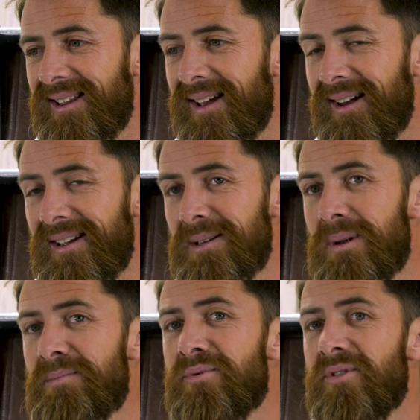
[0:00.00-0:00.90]
Yeah, it's
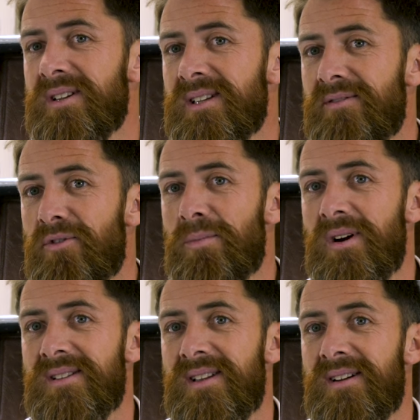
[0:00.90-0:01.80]
been pretty
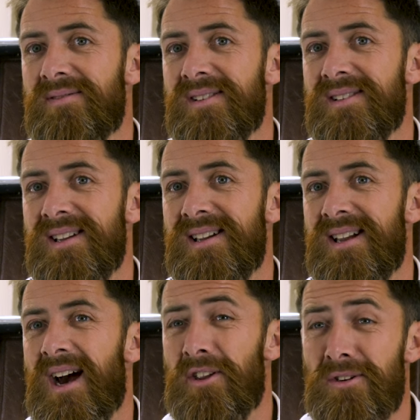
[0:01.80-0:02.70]
robust, I have to say.
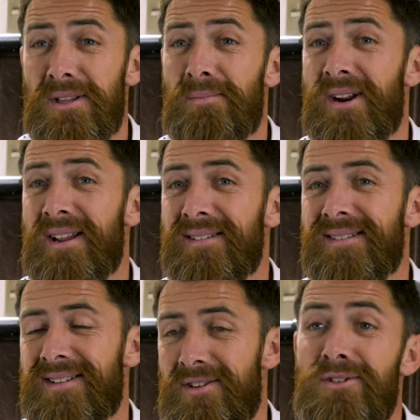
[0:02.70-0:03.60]
I usually break
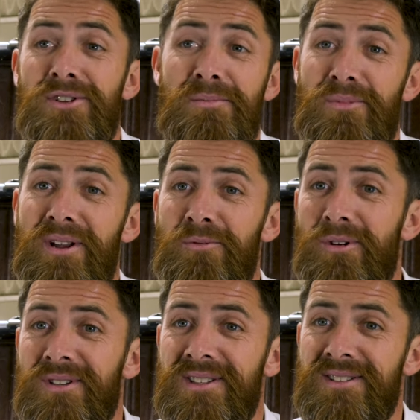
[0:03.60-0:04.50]

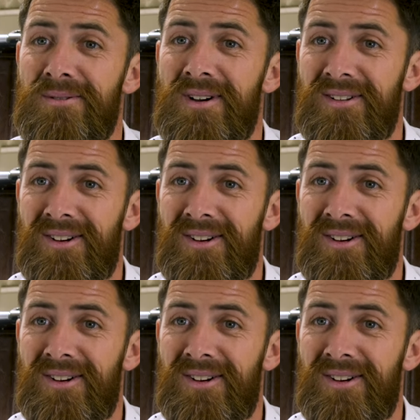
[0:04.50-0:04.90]
watches quite a